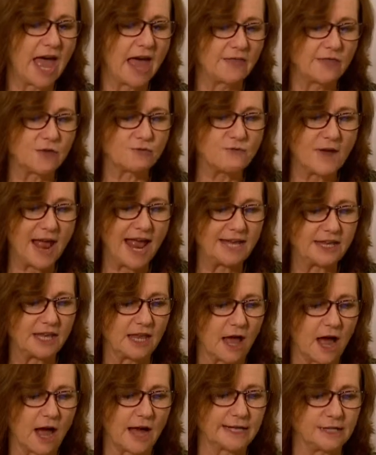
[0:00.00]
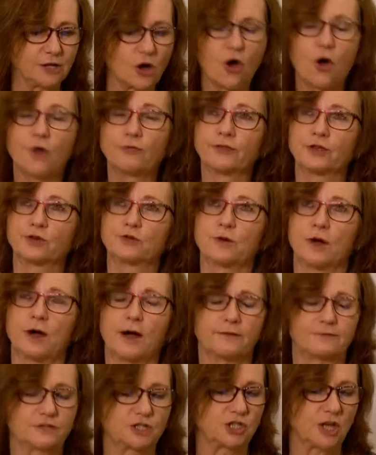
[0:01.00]
The red line on the
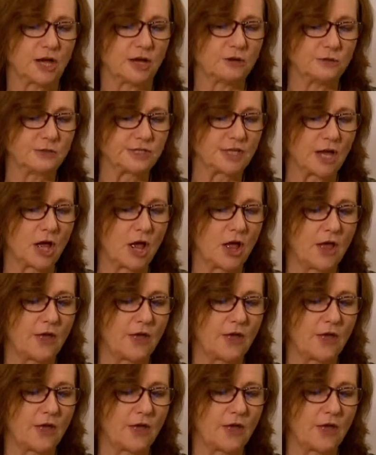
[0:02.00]
graph shows